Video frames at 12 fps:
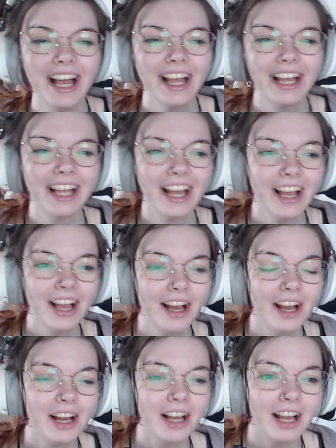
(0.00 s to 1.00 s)
Well,
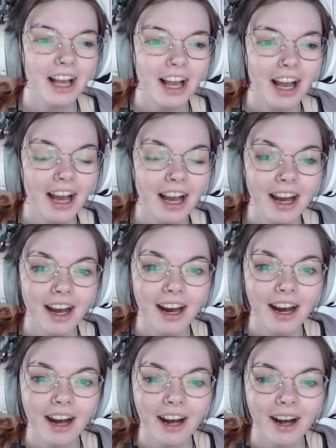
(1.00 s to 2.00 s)
let's make it
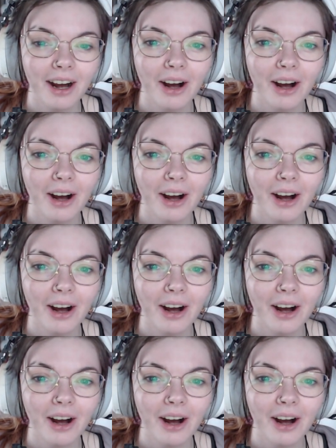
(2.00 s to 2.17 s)
worthwhile.